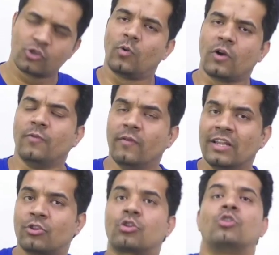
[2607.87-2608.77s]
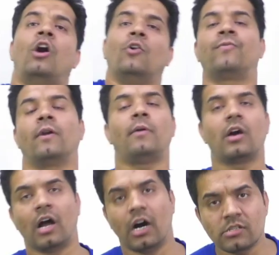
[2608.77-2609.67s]
So what we will throw out from
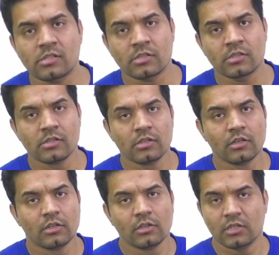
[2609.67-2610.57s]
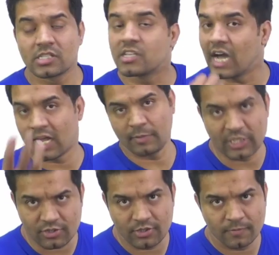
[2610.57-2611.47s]
our house is the
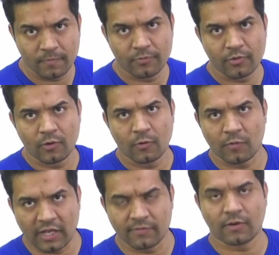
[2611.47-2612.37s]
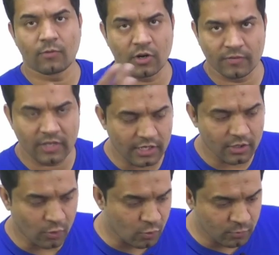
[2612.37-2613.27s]
garbage. Wherever, whatever
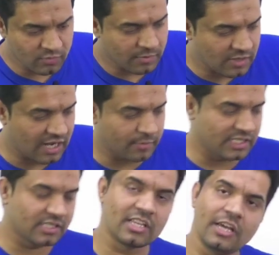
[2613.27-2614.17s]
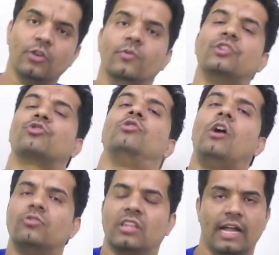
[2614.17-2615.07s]
in your room some garbage is there, you will
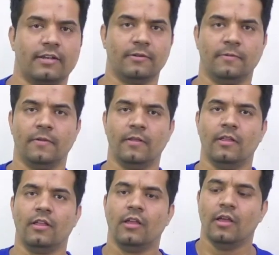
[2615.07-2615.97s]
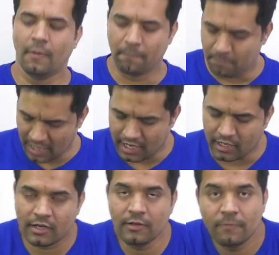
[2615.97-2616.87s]
throw out that.
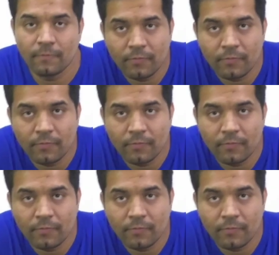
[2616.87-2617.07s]
But